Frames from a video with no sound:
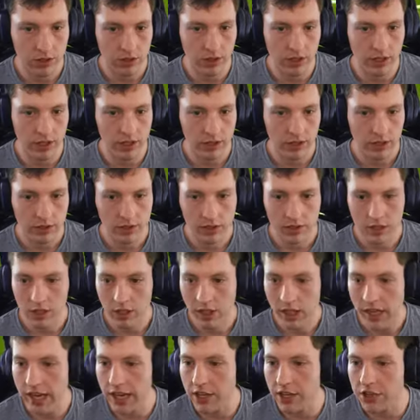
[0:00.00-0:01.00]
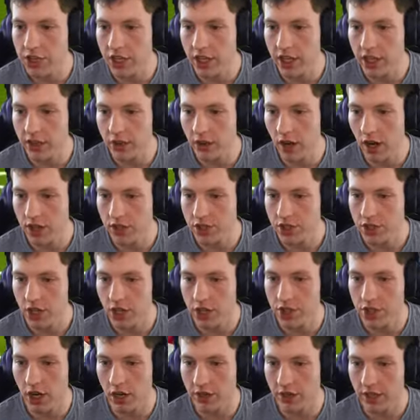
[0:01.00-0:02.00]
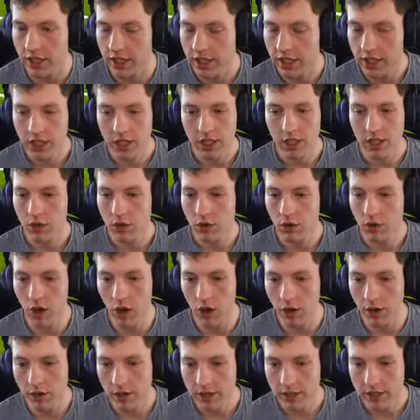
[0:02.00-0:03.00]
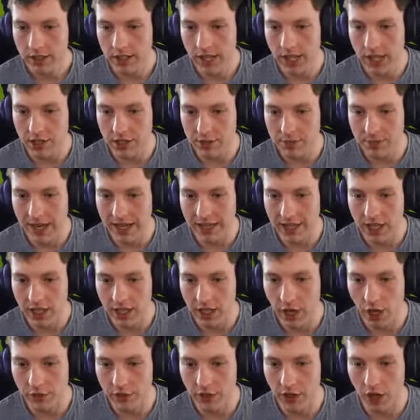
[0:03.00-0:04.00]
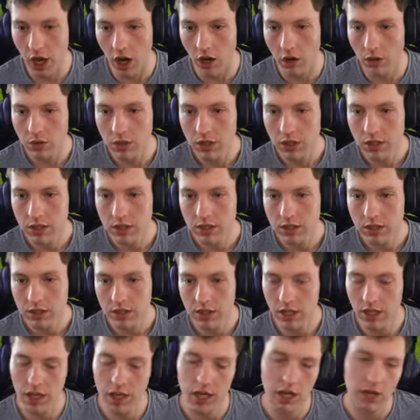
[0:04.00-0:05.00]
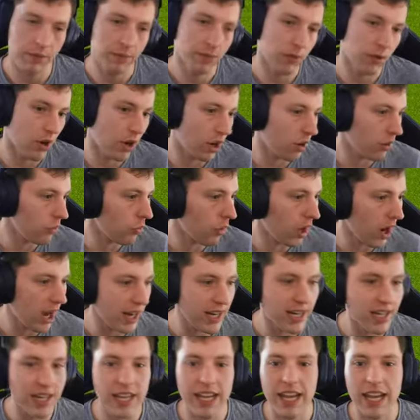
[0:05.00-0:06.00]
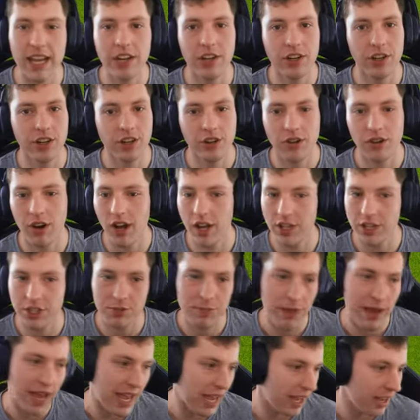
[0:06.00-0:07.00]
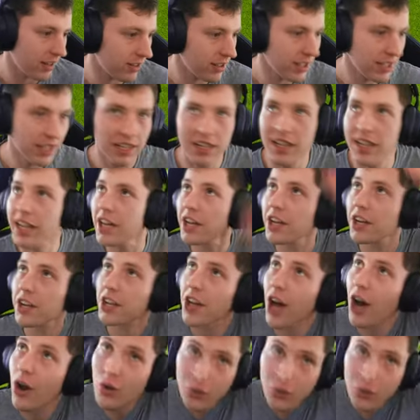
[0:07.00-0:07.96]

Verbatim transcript: Duda heads it across. You're joking. Oh, yes. Martinelli go for goal. Oh, bro. Why did he hit it across, man? Let it